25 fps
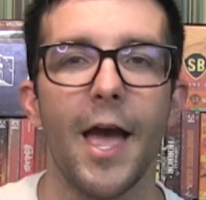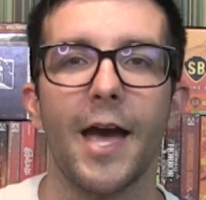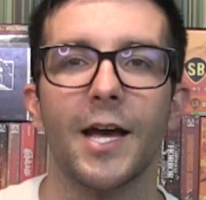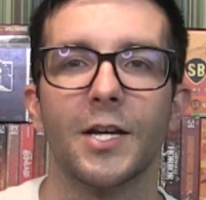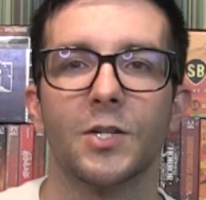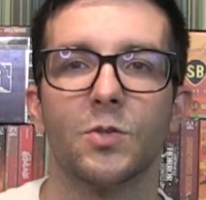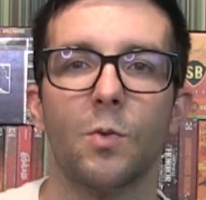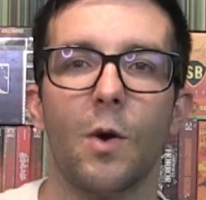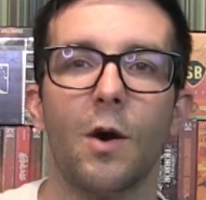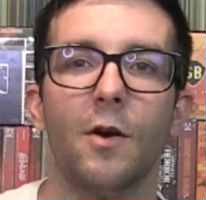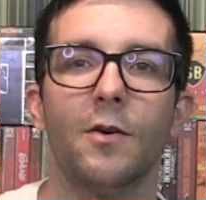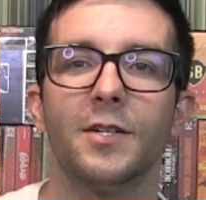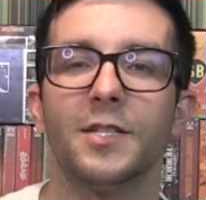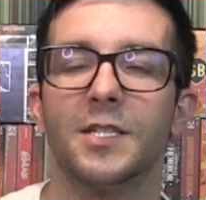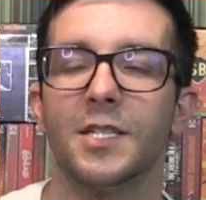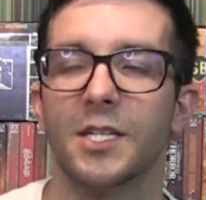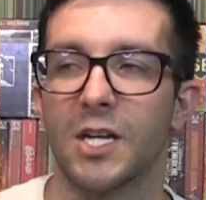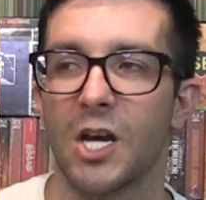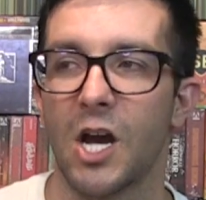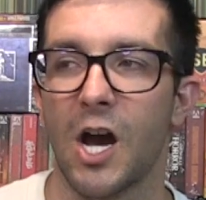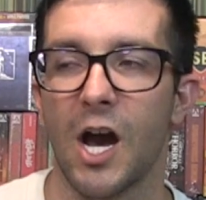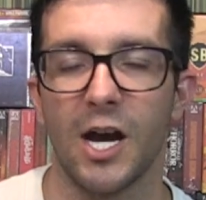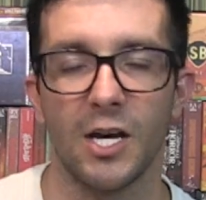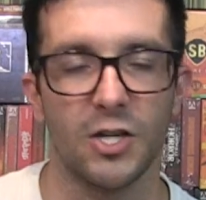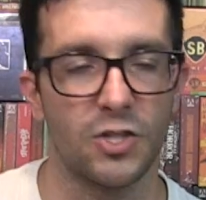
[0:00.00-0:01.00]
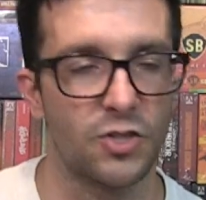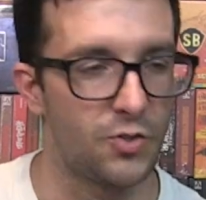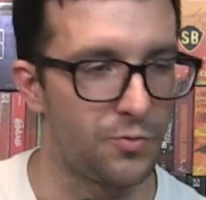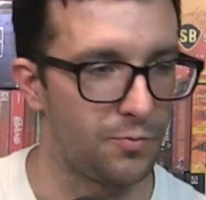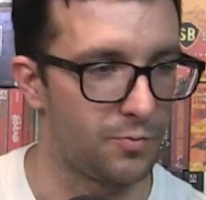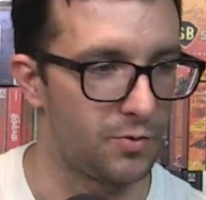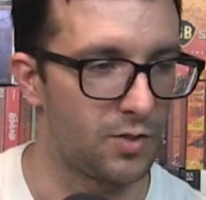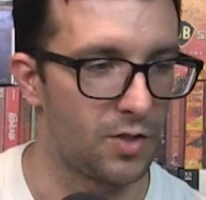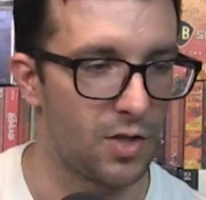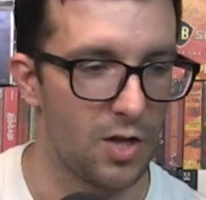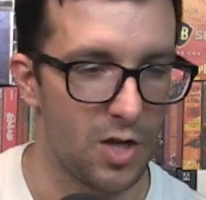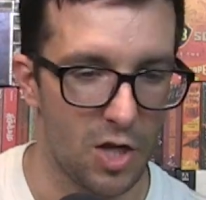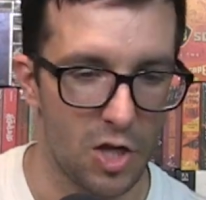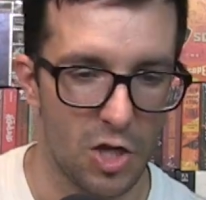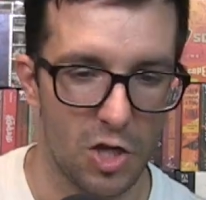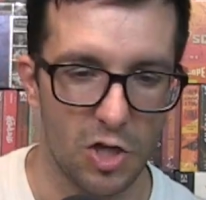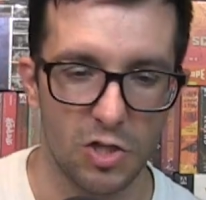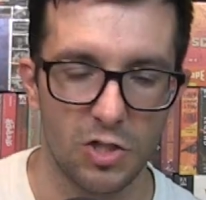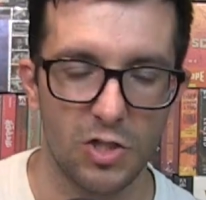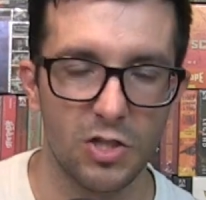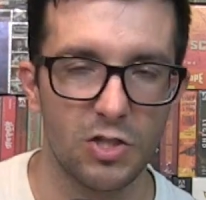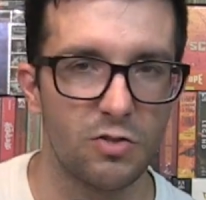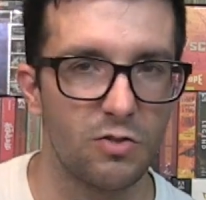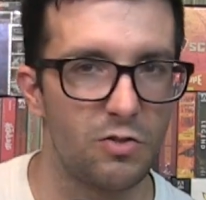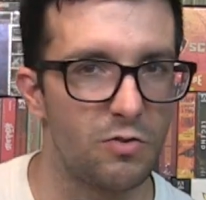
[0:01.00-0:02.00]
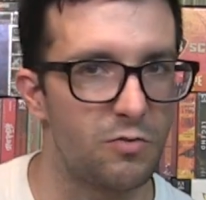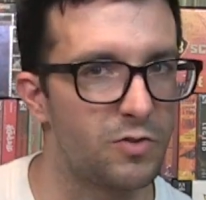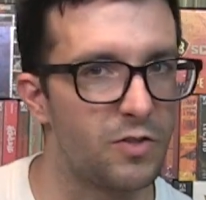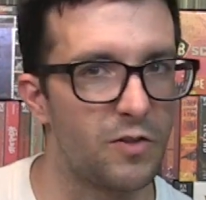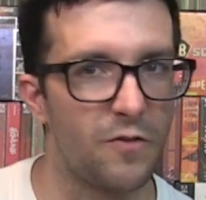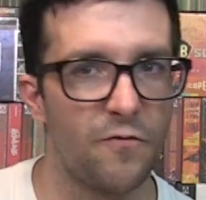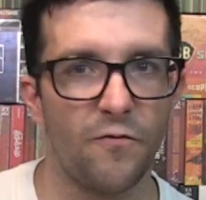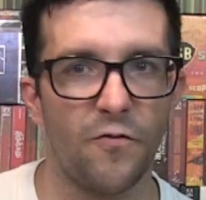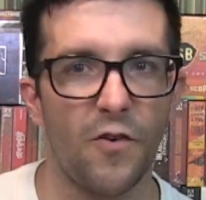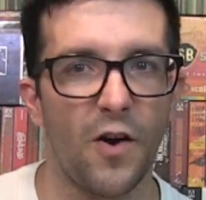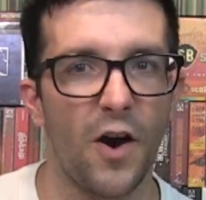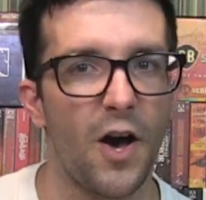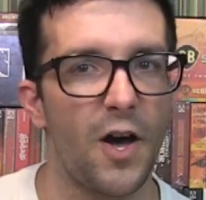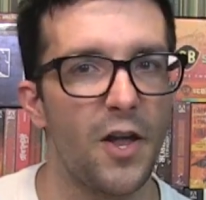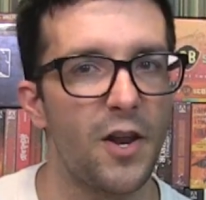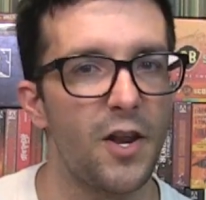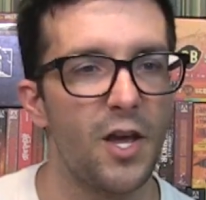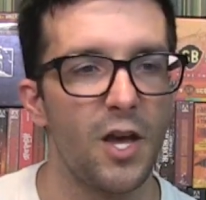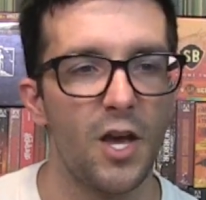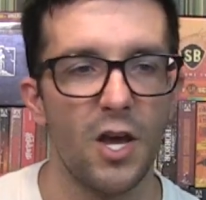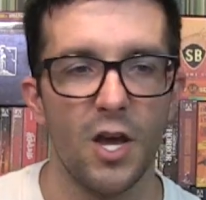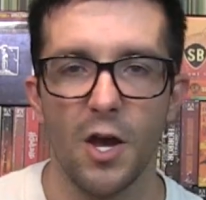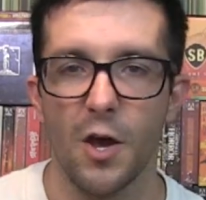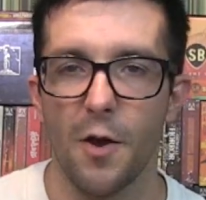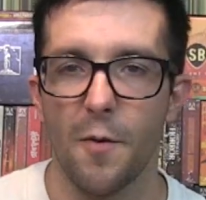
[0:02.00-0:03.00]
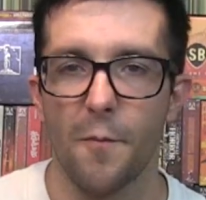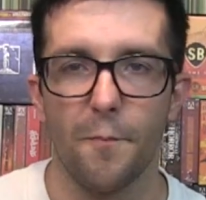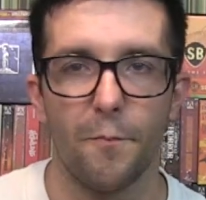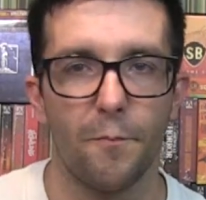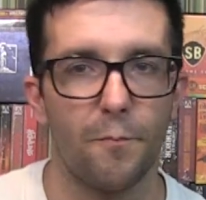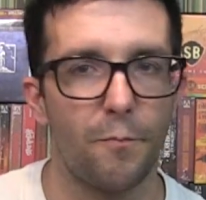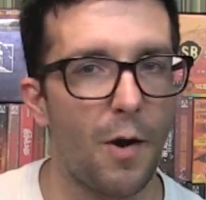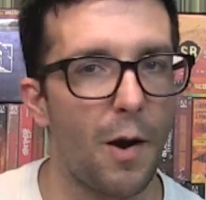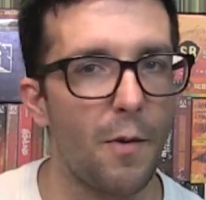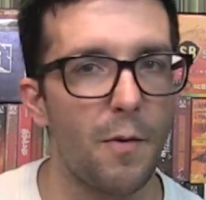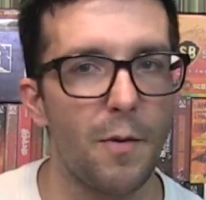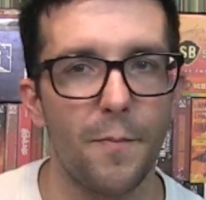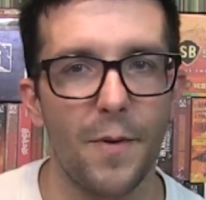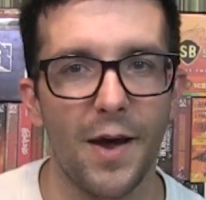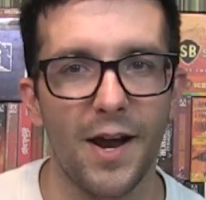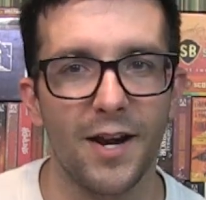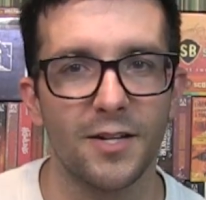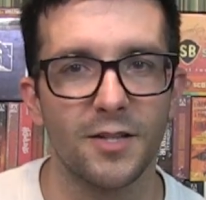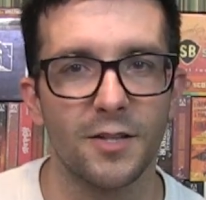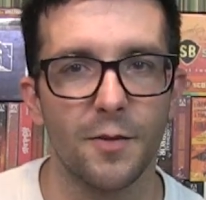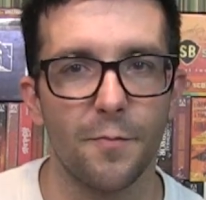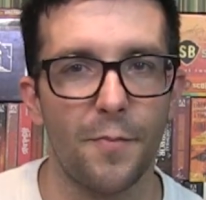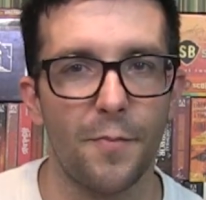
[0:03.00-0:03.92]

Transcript: as well as the costumes. Just it was a fun, brought me back to the